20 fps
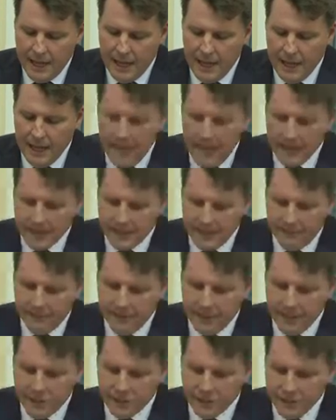and
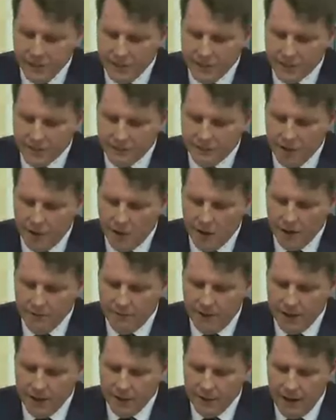definitions for
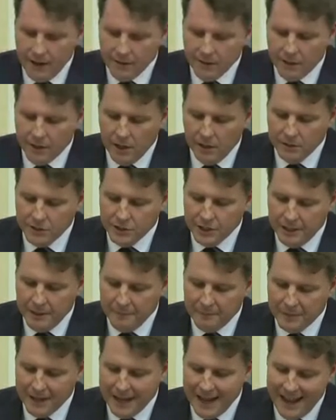high-value
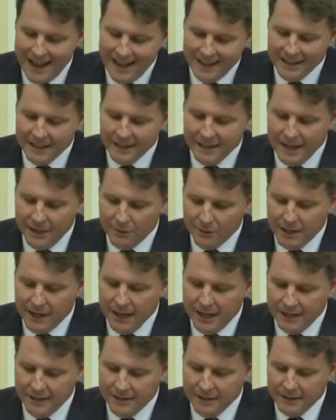agriculture and
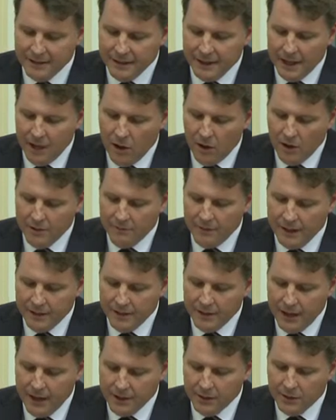irrigated
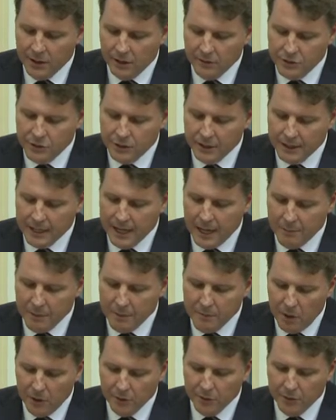high-value agriculture can
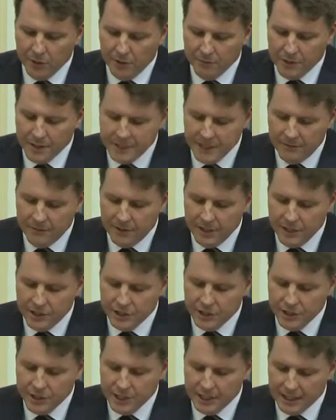be modelled off the
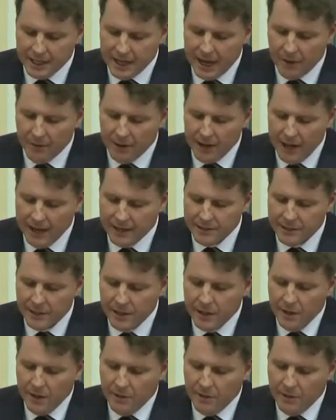definitions in the current Act